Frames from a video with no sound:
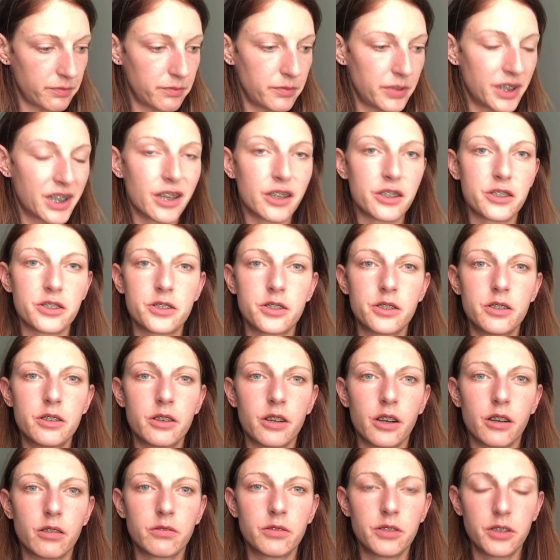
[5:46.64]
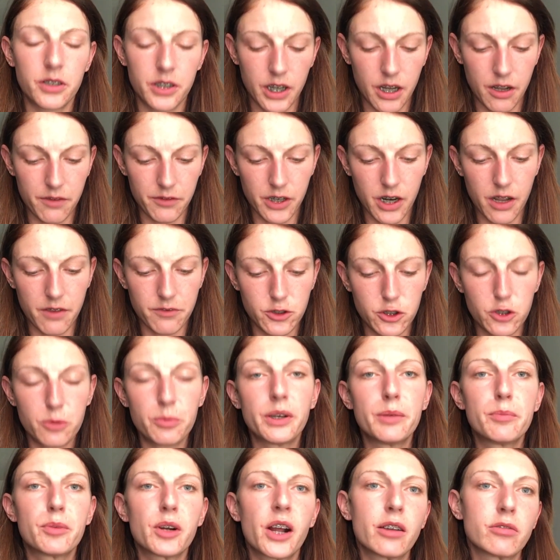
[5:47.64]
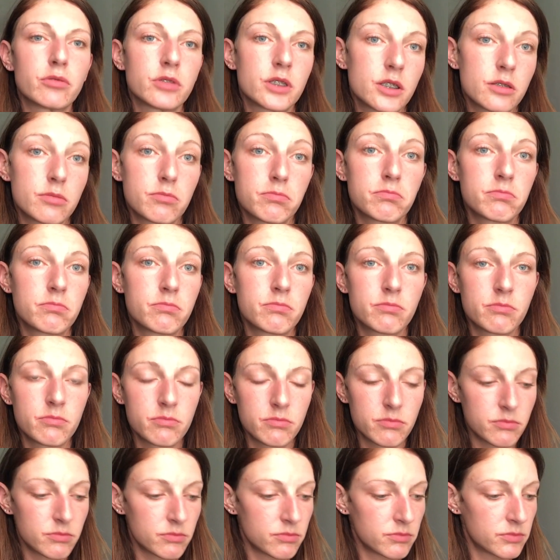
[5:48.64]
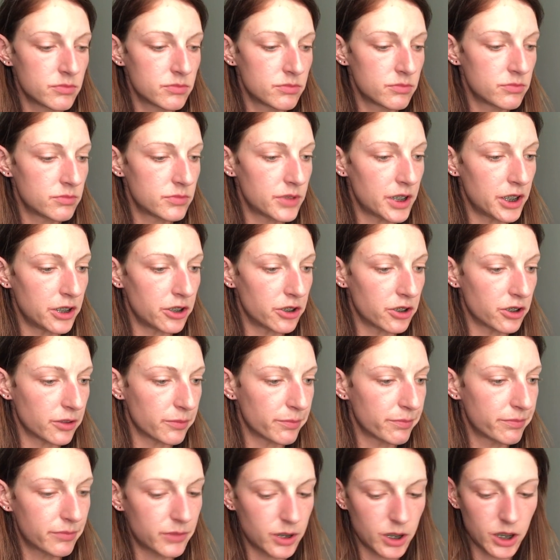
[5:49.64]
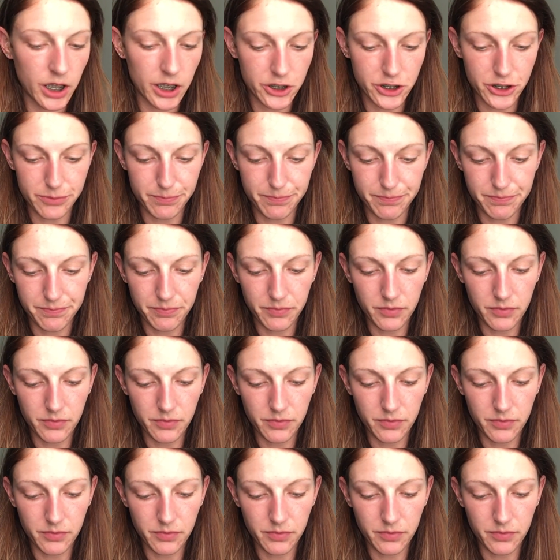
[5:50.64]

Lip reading: Because, you know, you can never have too many browns in your collection.